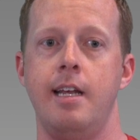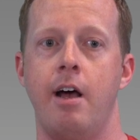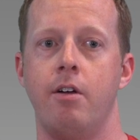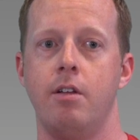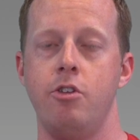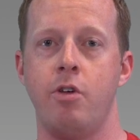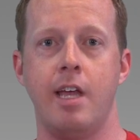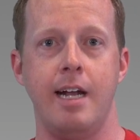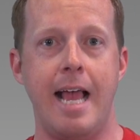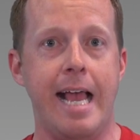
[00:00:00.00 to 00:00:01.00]
Now, you
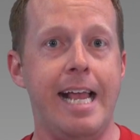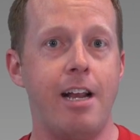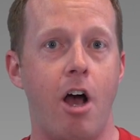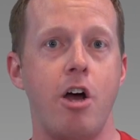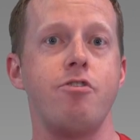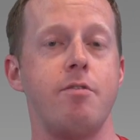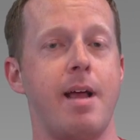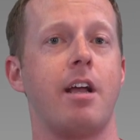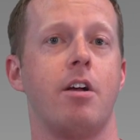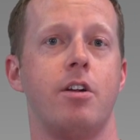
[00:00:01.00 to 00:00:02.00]
get an eight hundred
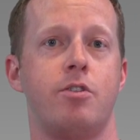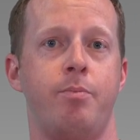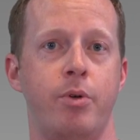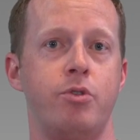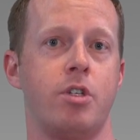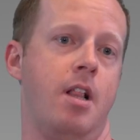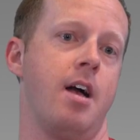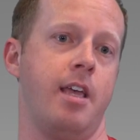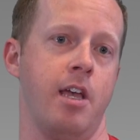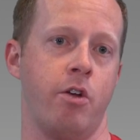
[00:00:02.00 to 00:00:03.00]
megahertz boost
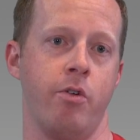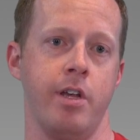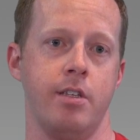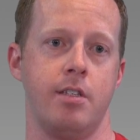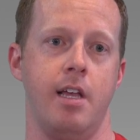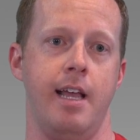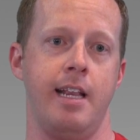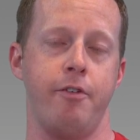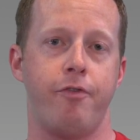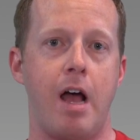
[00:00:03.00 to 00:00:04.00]
clock increase
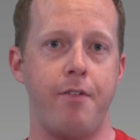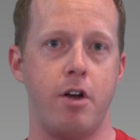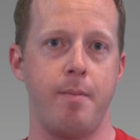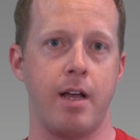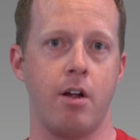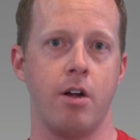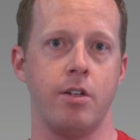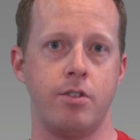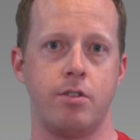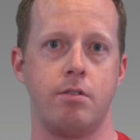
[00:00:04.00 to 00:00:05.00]
and a five hundred
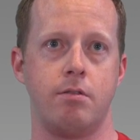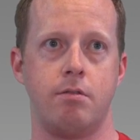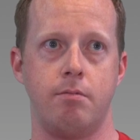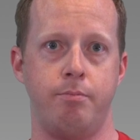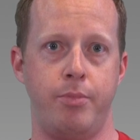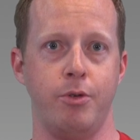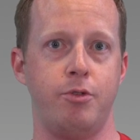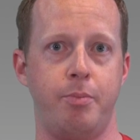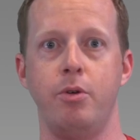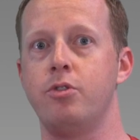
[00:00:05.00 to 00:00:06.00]
megahertz
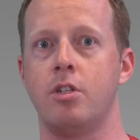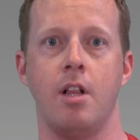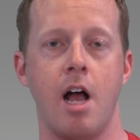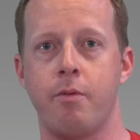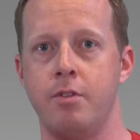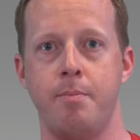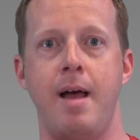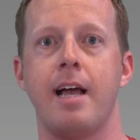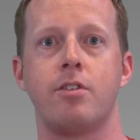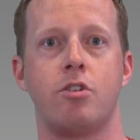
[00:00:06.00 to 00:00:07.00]
boost boost clock with the
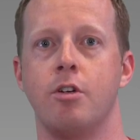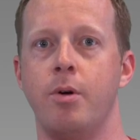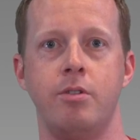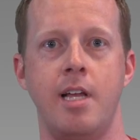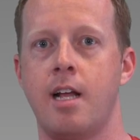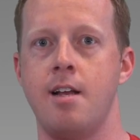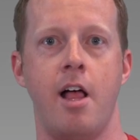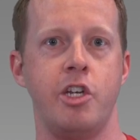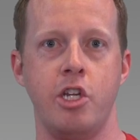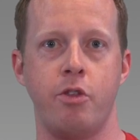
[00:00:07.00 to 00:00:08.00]
max turbo
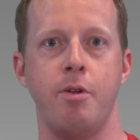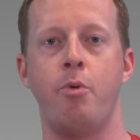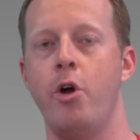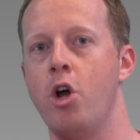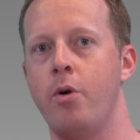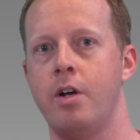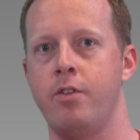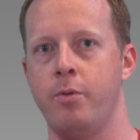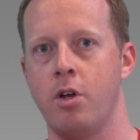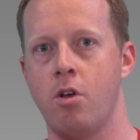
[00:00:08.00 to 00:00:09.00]
technology three point oh,
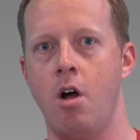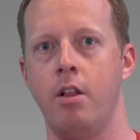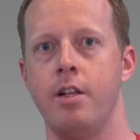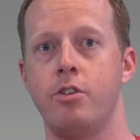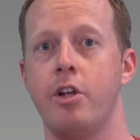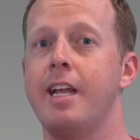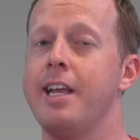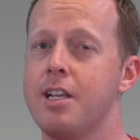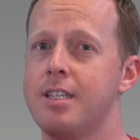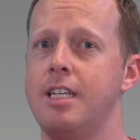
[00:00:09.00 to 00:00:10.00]
whatever they want to call it. So you're
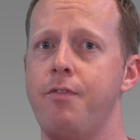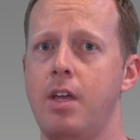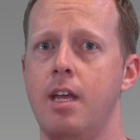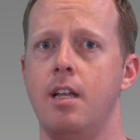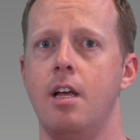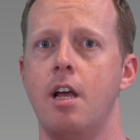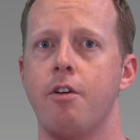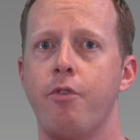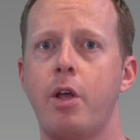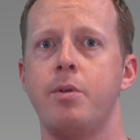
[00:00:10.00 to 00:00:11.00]
getting a significant
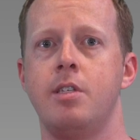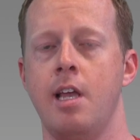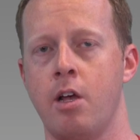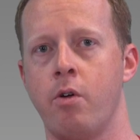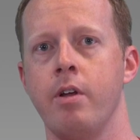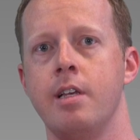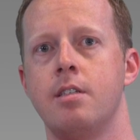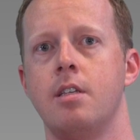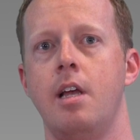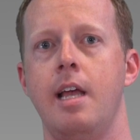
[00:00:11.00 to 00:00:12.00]
frequency
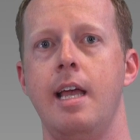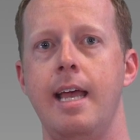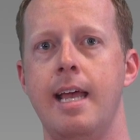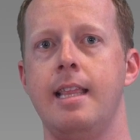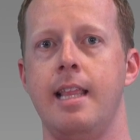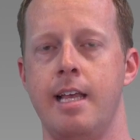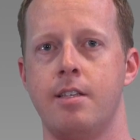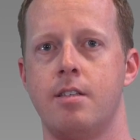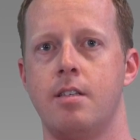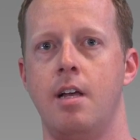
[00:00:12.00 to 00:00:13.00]
increase in
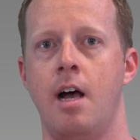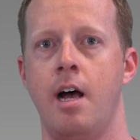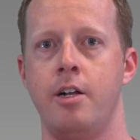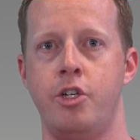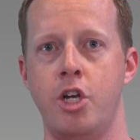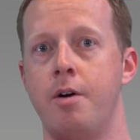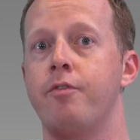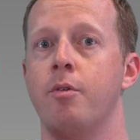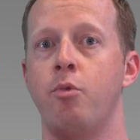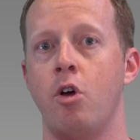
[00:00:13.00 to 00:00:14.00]
this uh,
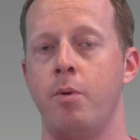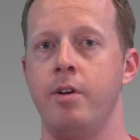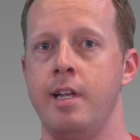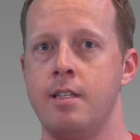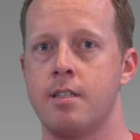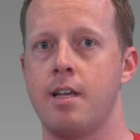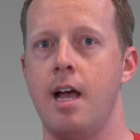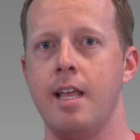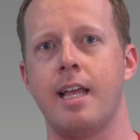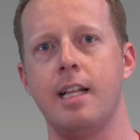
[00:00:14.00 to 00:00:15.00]
jump from Broadwell-E to
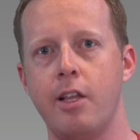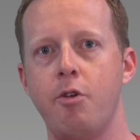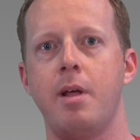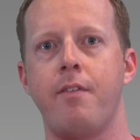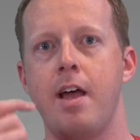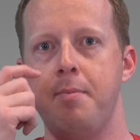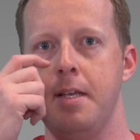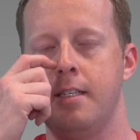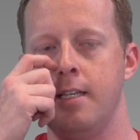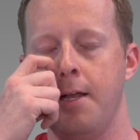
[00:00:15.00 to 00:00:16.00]
Skylake, and a little bit of I
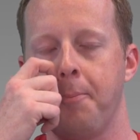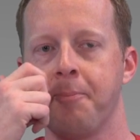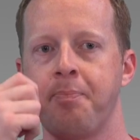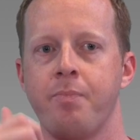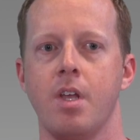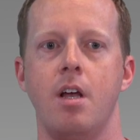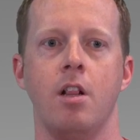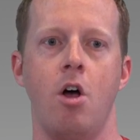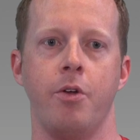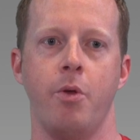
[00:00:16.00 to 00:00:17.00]
P C
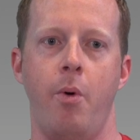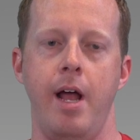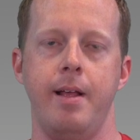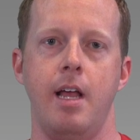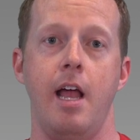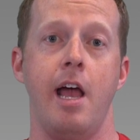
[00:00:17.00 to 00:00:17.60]
along the way.